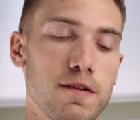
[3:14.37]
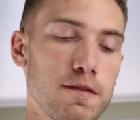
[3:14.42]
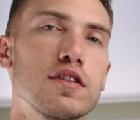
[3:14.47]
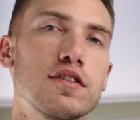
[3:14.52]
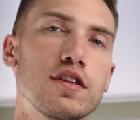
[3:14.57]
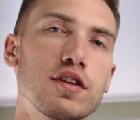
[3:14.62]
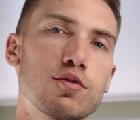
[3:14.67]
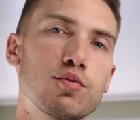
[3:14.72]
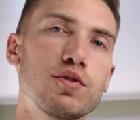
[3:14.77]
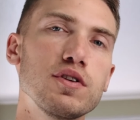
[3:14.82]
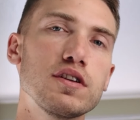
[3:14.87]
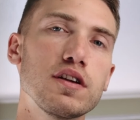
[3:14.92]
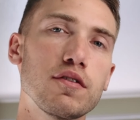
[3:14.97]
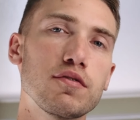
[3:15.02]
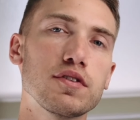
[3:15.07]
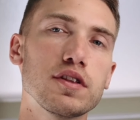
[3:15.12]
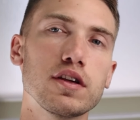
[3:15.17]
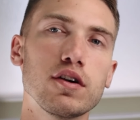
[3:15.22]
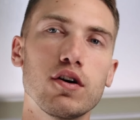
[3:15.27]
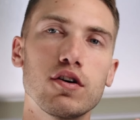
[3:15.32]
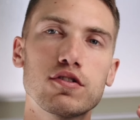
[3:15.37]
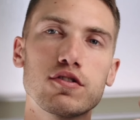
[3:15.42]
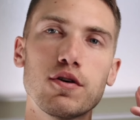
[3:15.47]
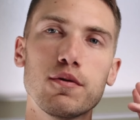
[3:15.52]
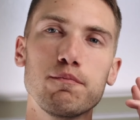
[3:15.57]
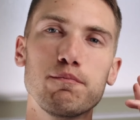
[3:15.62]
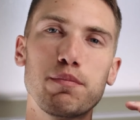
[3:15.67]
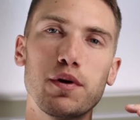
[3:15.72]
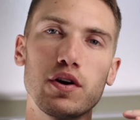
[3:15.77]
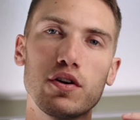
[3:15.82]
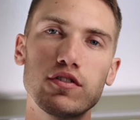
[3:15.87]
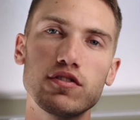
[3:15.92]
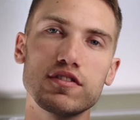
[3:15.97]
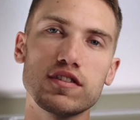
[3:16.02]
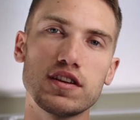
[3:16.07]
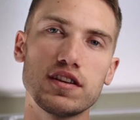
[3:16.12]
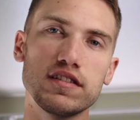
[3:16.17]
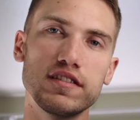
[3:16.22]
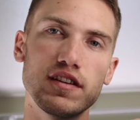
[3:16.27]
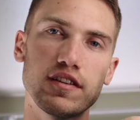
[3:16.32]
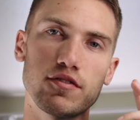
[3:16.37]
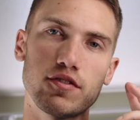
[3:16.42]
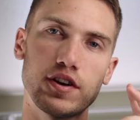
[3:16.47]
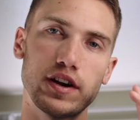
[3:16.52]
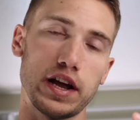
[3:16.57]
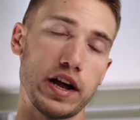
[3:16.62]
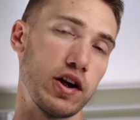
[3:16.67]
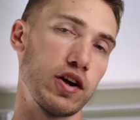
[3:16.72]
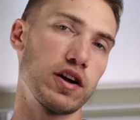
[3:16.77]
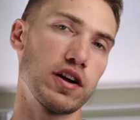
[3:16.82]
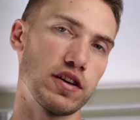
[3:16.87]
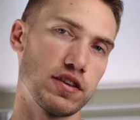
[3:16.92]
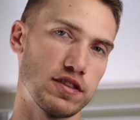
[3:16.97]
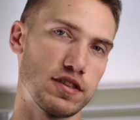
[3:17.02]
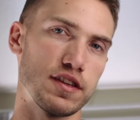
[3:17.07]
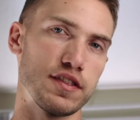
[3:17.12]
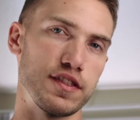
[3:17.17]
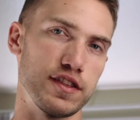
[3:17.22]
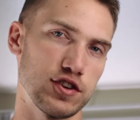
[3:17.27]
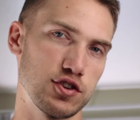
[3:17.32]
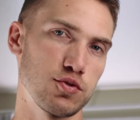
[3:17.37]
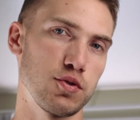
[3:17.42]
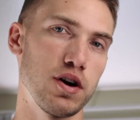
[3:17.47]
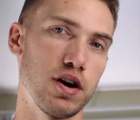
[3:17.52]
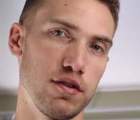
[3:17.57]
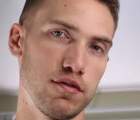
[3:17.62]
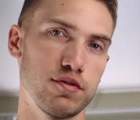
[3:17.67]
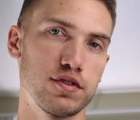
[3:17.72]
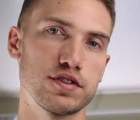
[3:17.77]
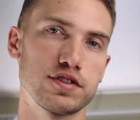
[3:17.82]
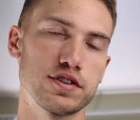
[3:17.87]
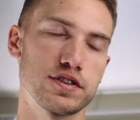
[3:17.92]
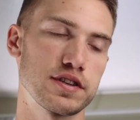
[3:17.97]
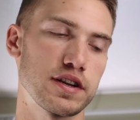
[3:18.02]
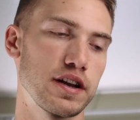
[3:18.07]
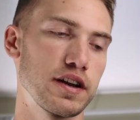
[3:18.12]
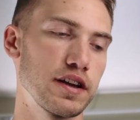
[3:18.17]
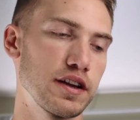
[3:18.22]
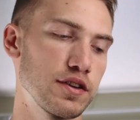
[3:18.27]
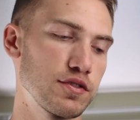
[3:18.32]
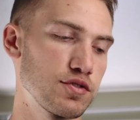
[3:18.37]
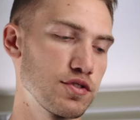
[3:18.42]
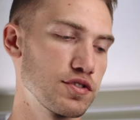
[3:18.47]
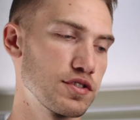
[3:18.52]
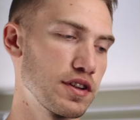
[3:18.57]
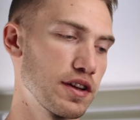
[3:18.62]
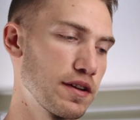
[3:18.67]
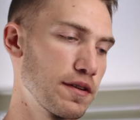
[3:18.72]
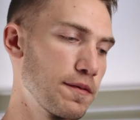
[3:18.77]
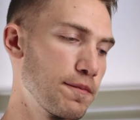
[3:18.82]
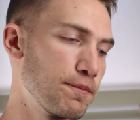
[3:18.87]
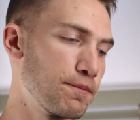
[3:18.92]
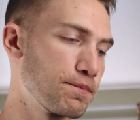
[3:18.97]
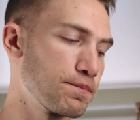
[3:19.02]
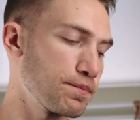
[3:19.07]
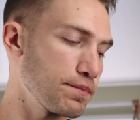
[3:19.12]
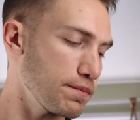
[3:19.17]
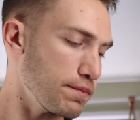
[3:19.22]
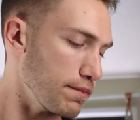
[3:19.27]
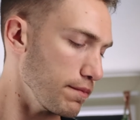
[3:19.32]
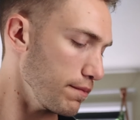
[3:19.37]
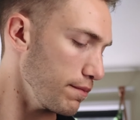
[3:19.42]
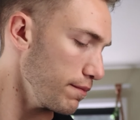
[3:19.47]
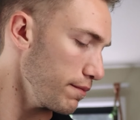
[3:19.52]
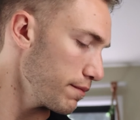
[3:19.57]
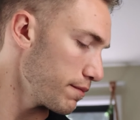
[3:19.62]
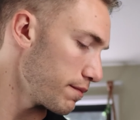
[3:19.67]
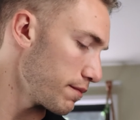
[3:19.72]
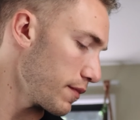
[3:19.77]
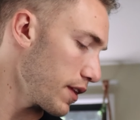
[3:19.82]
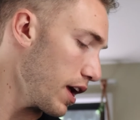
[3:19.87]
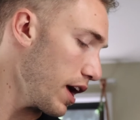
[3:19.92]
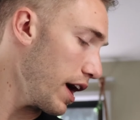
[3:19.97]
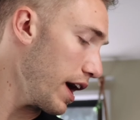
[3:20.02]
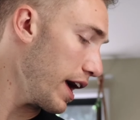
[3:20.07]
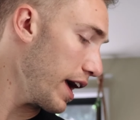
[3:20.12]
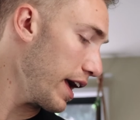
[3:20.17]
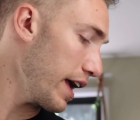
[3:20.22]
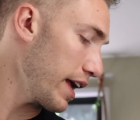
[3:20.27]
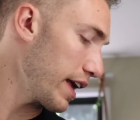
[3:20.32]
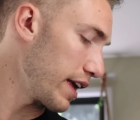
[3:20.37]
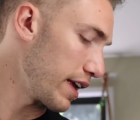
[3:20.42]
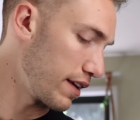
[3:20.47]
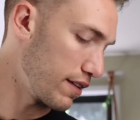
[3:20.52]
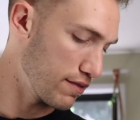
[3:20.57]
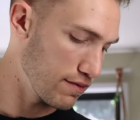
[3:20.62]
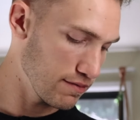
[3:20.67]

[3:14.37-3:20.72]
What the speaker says: This one definitely also burns in different areas than the 12, which is kind of interesting. Hi.